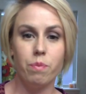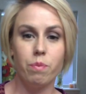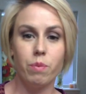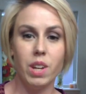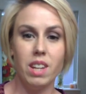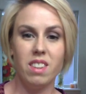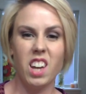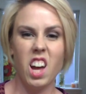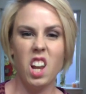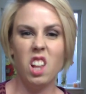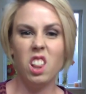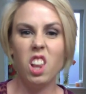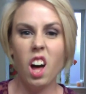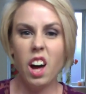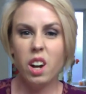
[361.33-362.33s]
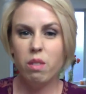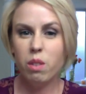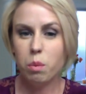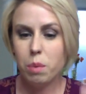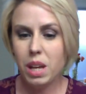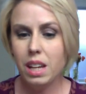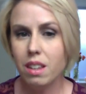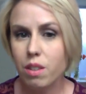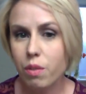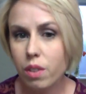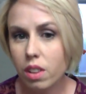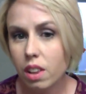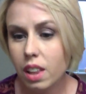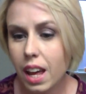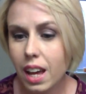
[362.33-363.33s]
it's got a lot of repeats for
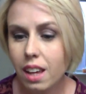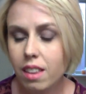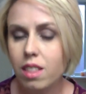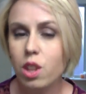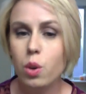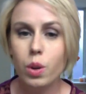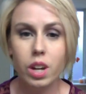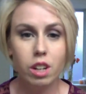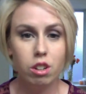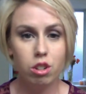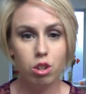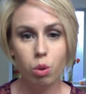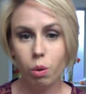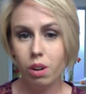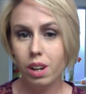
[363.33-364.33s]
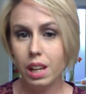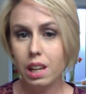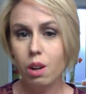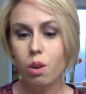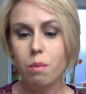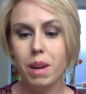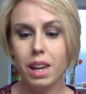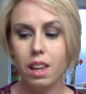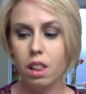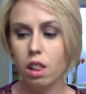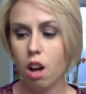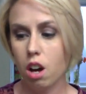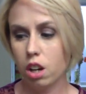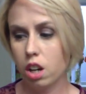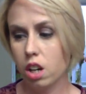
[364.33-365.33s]
the length. You can shorten it or make it
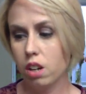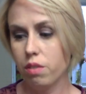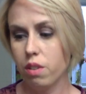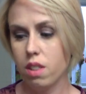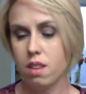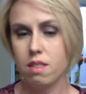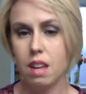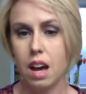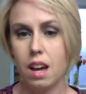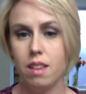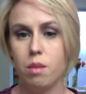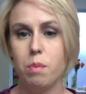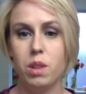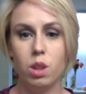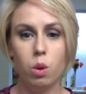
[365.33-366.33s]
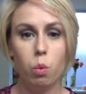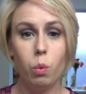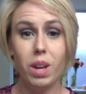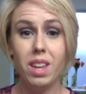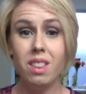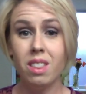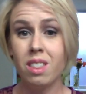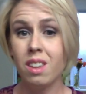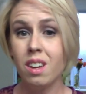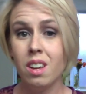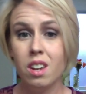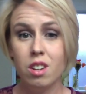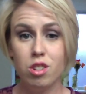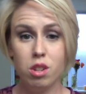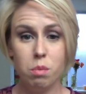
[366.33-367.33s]
longer for the size, but the width
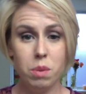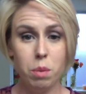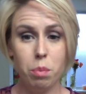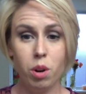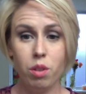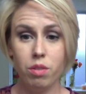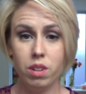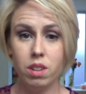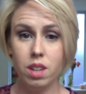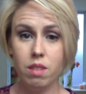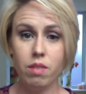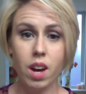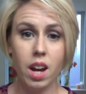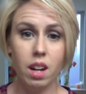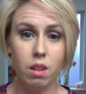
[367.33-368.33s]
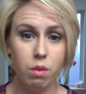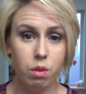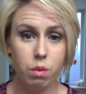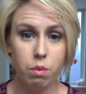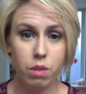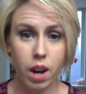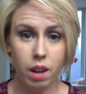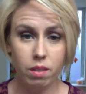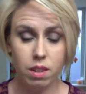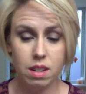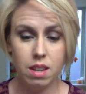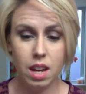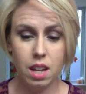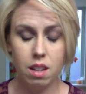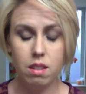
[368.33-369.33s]
should be perfectly fine from 5 to
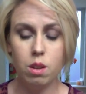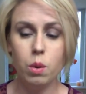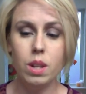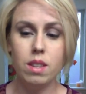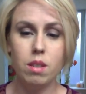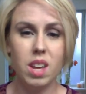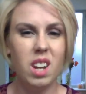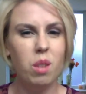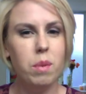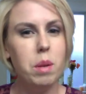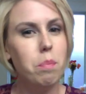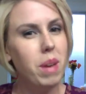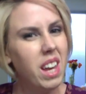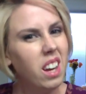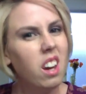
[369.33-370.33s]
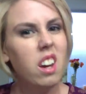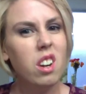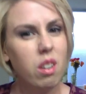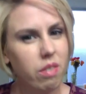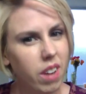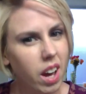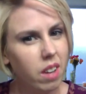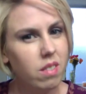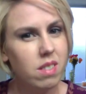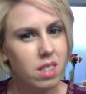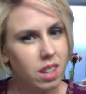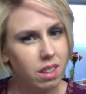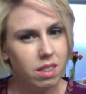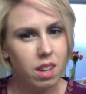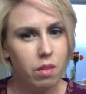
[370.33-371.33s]
10. So it'll be big on your 5,
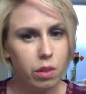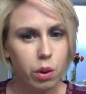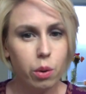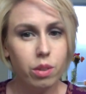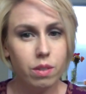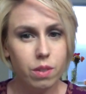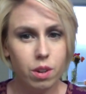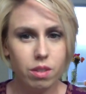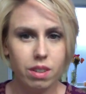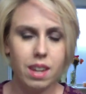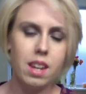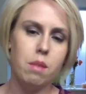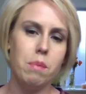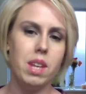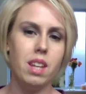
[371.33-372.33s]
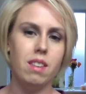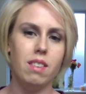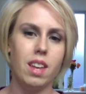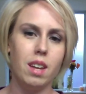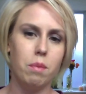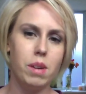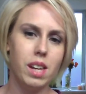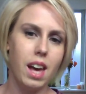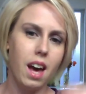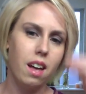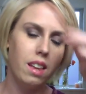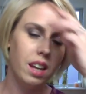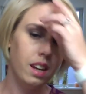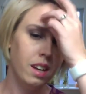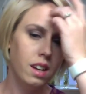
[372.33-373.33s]
6, 7-year-olds if they're skinny minis like my
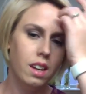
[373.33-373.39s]
Callie.